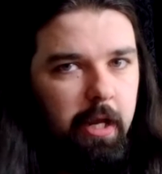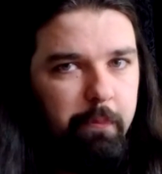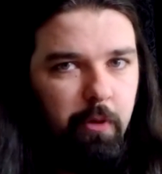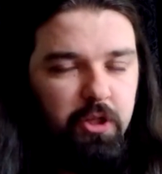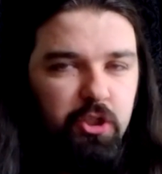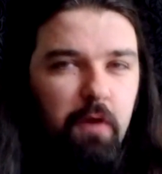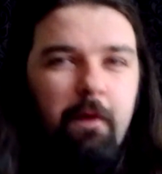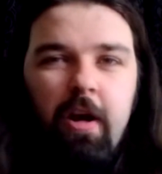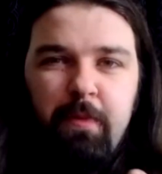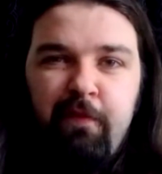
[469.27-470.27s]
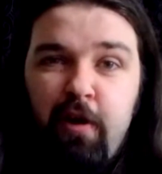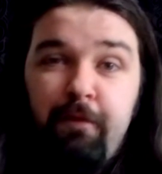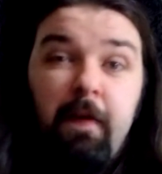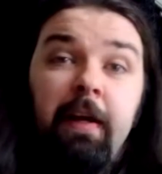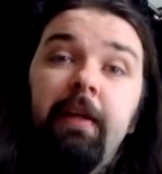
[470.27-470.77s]
Because so far it's been very
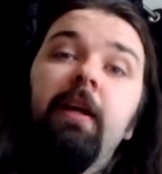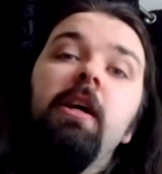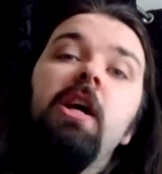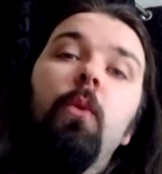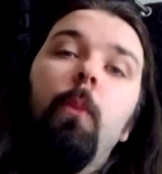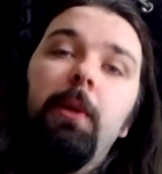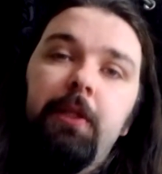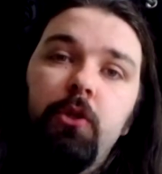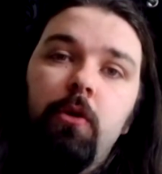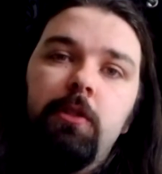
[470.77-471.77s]
fun with the Doctor.